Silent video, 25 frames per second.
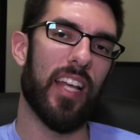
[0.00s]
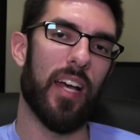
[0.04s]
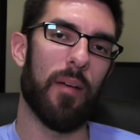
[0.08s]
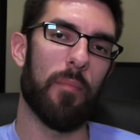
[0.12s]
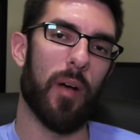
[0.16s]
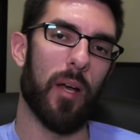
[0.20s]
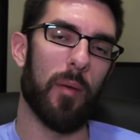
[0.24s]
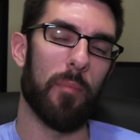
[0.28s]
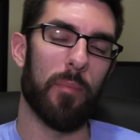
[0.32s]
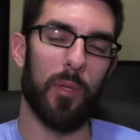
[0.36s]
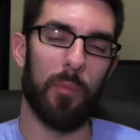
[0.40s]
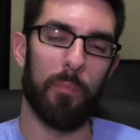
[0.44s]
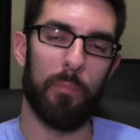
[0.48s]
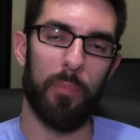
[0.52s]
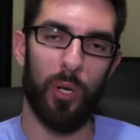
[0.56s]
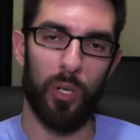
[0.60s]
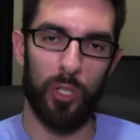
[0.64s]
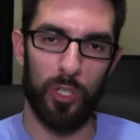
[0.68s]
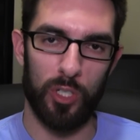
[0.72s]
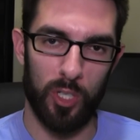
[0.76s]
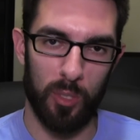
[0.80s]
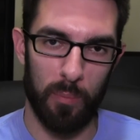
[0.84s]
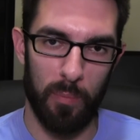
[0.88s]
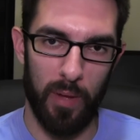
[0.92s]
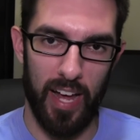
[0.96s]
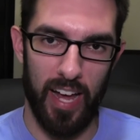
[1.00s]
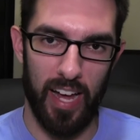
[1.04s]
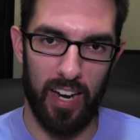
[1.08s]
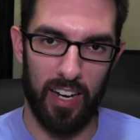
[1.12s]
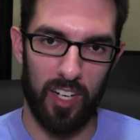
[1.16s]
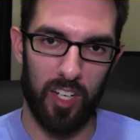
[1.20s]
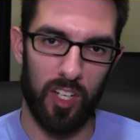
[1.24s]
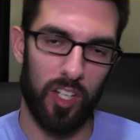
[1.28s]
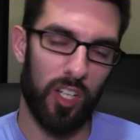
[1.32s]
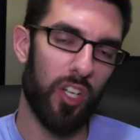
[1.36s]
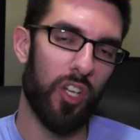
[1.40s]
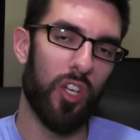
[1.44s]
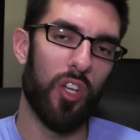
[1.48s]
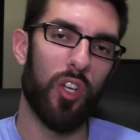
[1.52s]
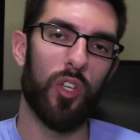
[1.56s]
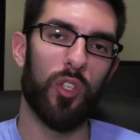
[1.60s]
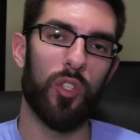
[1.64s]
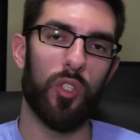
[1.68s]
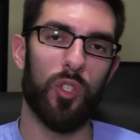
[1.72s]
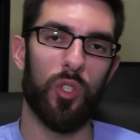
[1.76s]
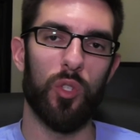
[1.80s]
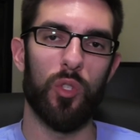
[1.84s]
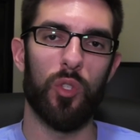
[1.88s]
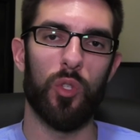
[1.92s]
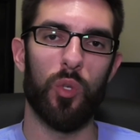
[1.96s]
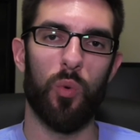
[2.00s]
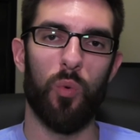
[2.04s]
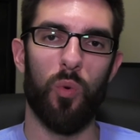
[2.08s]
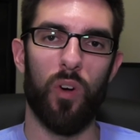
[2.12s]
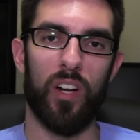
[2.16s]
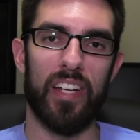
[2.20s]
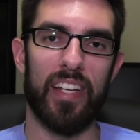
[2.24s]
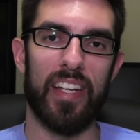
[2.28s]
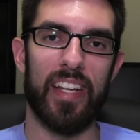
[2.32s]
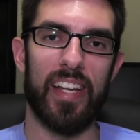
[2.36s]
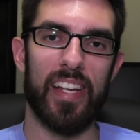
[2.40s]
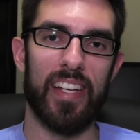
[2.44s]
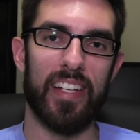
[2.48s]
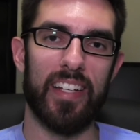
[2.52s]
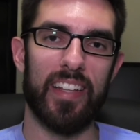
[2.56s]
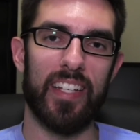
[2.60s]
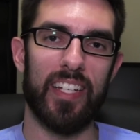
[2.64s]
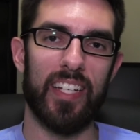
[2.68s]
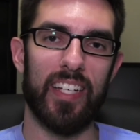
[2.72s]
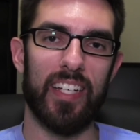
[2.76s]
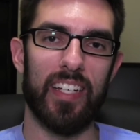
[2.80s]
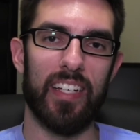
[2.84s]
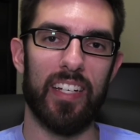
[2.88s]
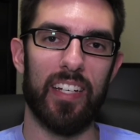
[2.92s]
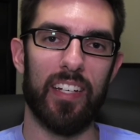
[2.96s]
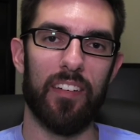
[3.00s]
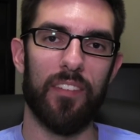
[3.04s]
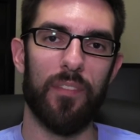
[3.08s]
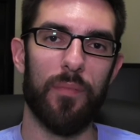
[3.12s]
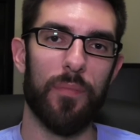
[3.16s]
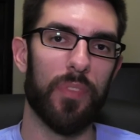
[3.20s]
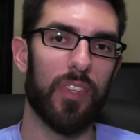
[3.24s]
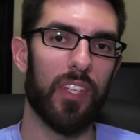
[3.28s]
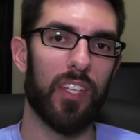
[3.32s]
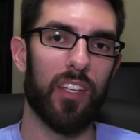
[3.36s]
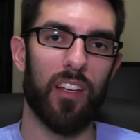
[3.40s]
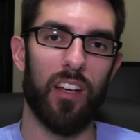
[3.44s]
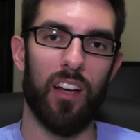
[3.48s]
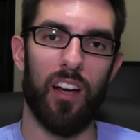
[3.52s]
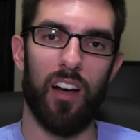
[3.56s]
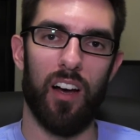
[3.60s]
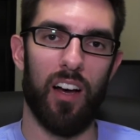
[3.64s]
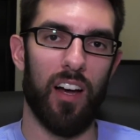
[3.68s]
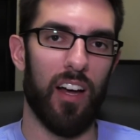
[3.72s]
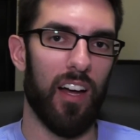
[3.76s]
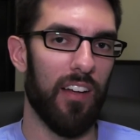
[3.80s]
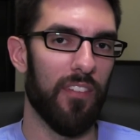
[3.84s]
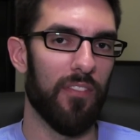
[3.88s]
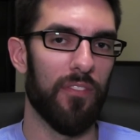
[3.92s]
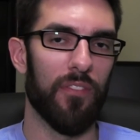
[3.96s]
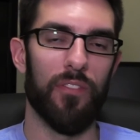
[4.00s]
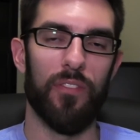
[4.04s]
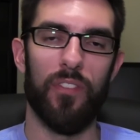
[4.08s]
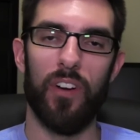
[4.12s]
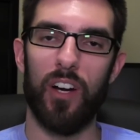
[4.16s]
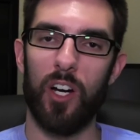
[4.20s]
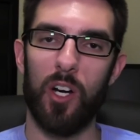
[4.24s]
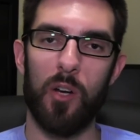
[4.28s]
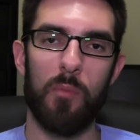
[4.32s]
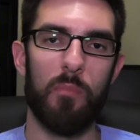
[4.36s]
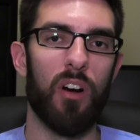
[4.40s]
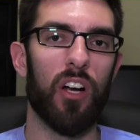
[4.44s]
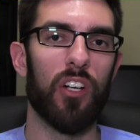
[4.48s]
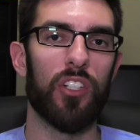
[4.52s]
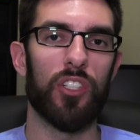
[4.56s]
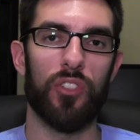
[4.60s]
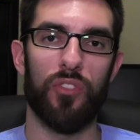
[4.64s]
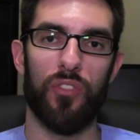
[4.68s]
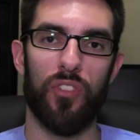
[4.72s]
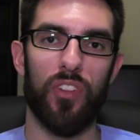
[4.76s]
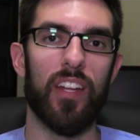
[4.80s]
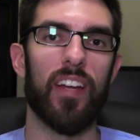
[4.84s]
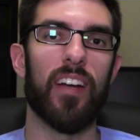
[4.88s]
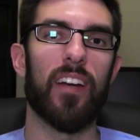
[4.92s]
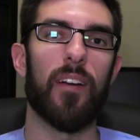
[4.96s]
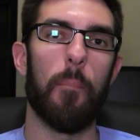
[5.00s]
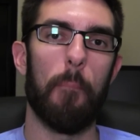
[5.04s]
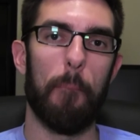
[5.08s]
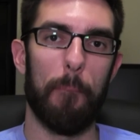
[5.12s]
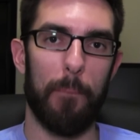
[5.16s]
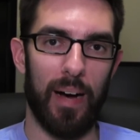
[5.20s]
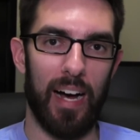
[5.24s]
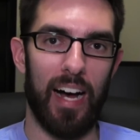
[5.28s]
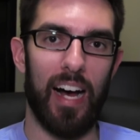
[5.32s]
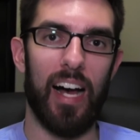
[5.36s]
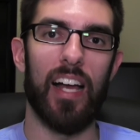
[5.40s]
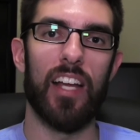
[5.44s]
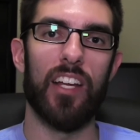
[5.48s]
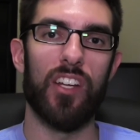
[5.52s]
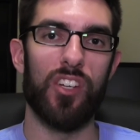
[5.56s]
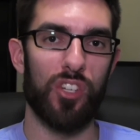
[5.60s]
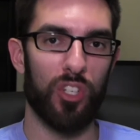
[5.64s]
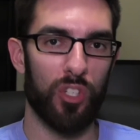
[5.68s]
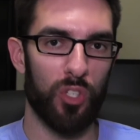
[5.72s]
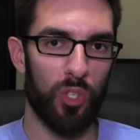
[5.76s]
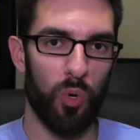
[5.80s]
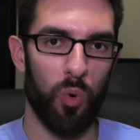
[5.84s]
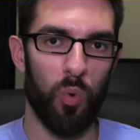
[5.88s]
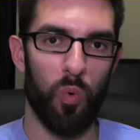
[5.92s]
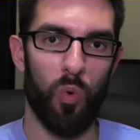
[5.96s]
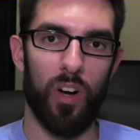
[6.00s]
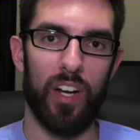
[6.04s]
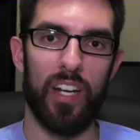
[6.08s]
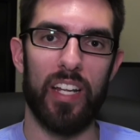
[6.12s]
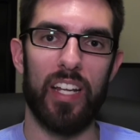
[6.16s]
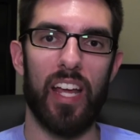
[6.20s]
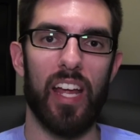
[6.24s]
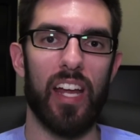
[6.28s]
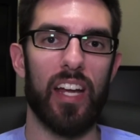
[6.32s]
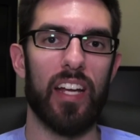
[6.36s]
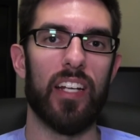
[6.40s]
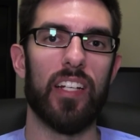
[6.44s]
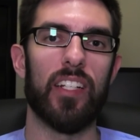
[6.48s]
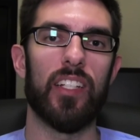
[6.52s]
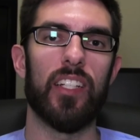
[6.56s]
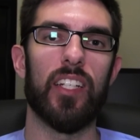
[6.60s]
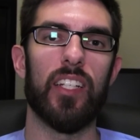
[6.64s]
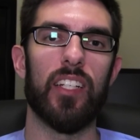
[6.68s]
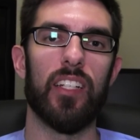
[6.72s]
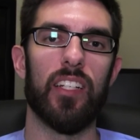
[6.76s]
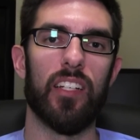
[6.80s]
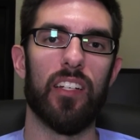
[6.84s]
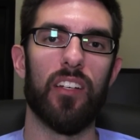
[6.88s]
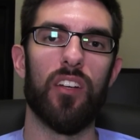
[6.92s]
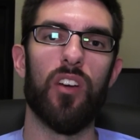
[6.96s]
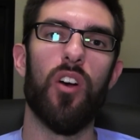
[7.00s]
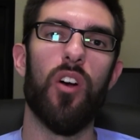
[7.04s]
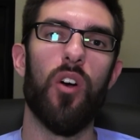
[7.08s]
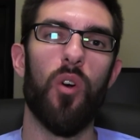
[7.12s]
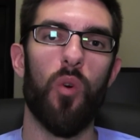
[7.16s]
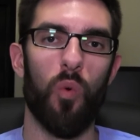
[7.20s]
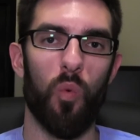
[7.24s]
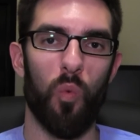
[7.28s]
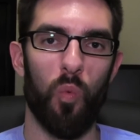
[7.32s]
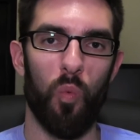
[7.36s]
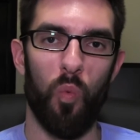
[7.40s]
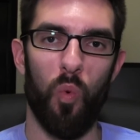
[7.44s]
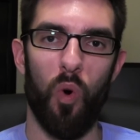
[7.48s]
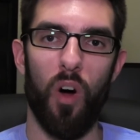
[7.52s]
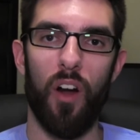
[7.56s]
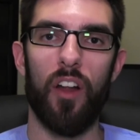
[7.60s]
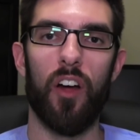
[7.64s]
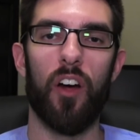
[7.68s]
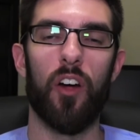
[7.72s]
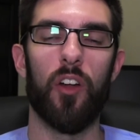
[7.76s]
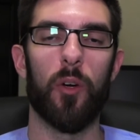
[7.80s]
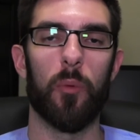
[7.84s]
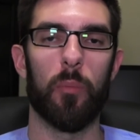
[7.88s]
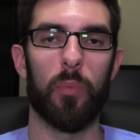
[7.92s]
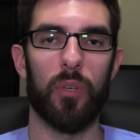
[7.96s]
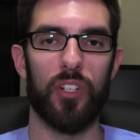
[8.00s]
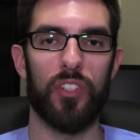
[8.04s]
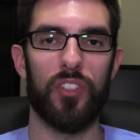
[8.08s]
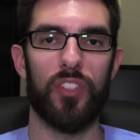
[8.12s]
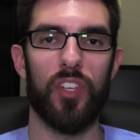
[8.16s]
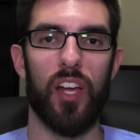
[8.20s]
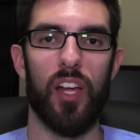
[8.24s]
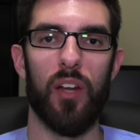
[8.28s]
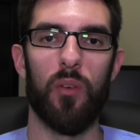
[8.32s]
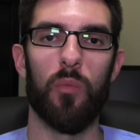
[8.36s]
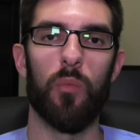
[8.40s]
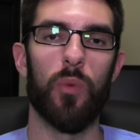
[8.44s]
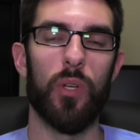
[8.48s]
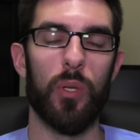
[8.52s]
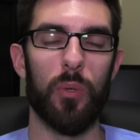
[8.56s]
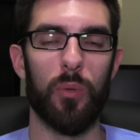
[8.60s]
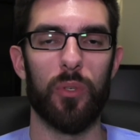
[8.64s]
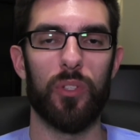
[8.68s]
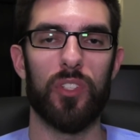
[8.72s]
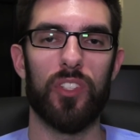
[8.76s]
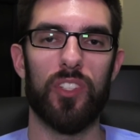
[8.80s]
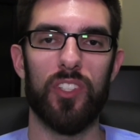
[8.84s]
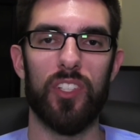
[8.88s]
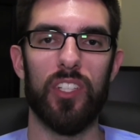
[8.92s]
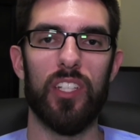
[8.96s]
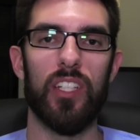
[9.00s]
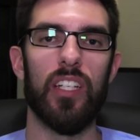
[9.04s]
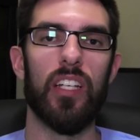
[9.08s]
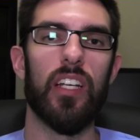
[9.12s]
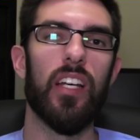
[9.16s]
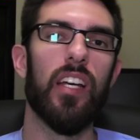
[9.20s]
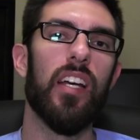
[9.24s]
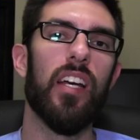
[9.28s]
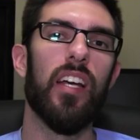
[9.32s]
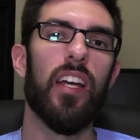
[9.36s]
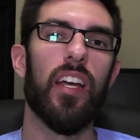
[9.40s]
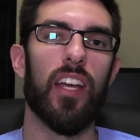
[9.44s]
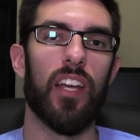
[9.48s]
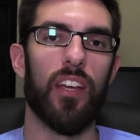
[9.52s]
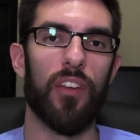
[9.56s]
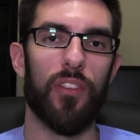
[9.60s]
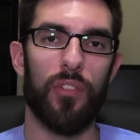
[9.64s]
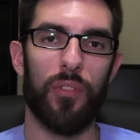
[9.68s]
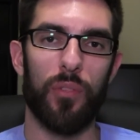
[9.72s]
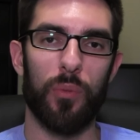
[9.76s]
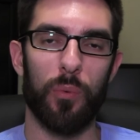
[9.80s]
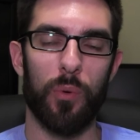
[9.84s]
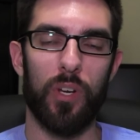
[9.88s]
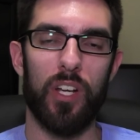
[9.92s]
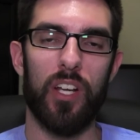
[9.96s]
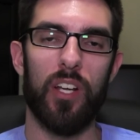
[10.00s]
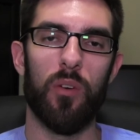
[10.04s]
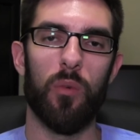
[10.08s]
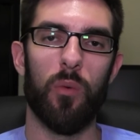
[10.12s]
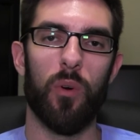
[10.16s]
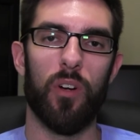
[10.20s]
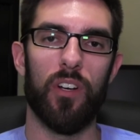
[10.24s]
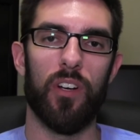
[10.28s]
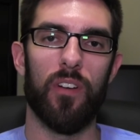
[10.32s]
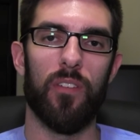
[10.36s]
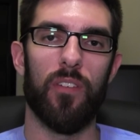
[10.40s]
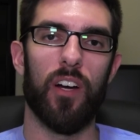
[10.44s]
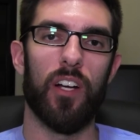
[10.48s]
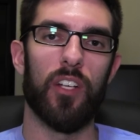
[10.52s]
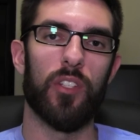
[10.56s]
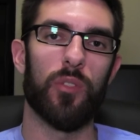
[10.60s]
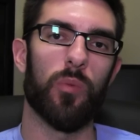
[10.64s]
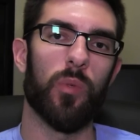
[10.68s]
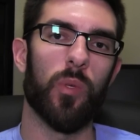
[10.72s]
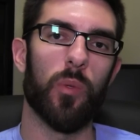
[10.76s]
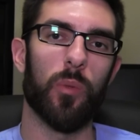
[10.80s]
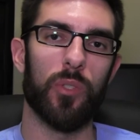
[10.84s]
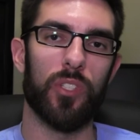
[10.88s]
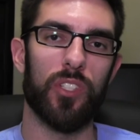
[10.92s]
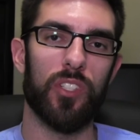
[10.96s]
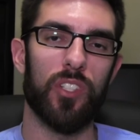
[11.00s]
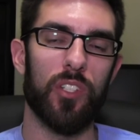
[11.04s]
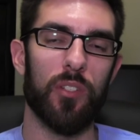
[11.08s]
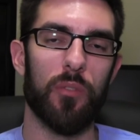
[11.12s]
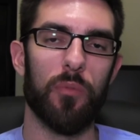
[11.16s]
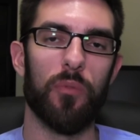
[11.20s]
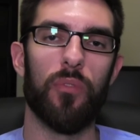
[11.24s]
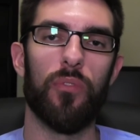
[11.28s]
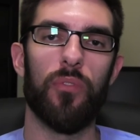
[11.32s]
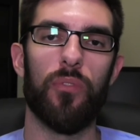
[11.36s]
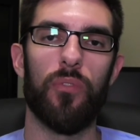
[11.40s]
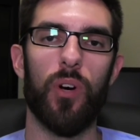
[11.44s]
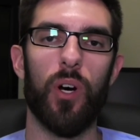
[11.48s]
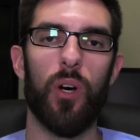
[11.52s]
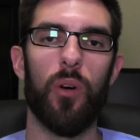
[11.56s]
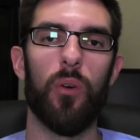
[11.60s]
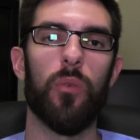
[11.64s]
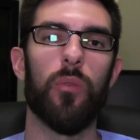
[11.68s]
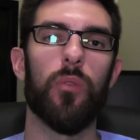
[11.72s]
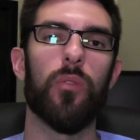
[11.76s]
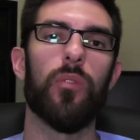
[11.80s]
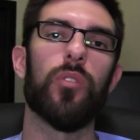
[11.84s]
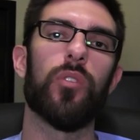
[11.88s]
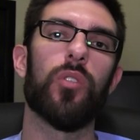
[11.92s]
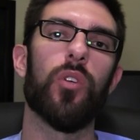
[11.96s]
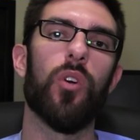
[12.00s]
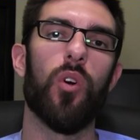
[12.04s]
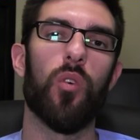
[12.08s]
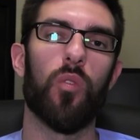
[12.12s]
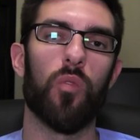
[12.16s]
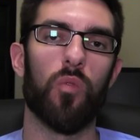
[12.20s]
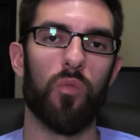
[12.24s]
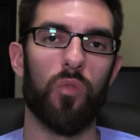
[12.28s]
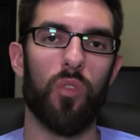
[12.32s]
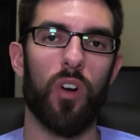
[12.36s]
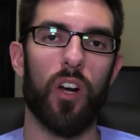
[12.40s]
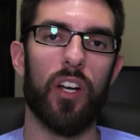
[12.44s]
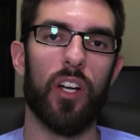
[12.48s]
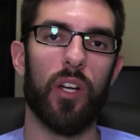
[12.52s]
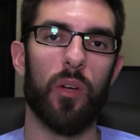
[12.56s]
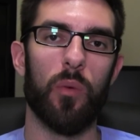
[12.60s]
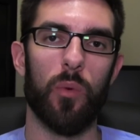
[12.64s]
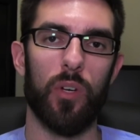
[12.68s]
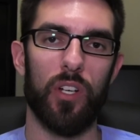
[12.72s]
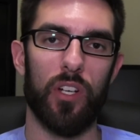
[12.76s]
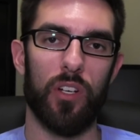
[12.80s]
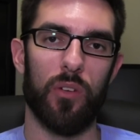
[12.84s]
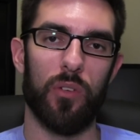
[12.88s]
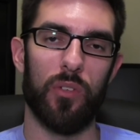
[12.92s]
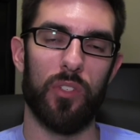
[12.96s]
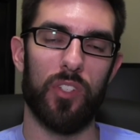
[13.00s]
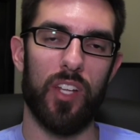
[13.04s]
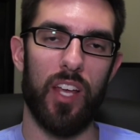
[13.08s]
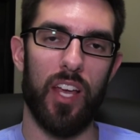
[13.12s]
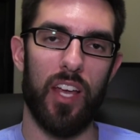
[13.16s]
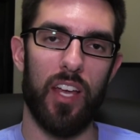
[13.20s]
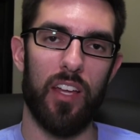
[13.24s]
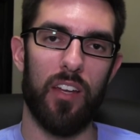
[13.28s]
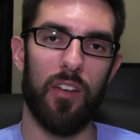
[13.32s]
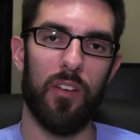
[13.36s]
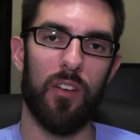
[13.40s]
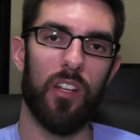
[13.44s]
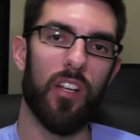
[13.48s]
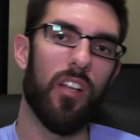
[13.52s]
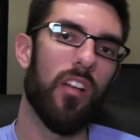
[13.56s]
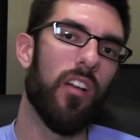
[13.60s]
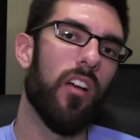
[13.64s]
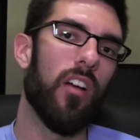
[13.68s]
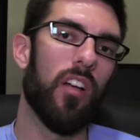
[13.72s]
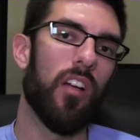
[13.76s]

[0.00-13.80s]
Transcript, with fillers: That might be pushed back to 2018. Uh, I very much think by 2018, 100%, we will see a three in one device. We will see phones running Windows 10.